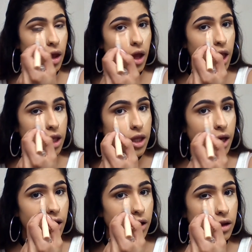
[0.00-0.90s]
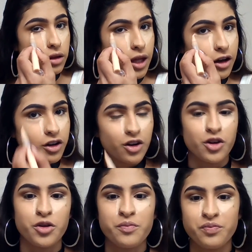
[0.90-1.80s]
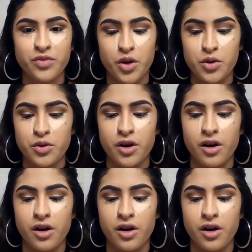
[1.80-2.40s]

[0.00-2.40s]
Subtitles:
And that girl who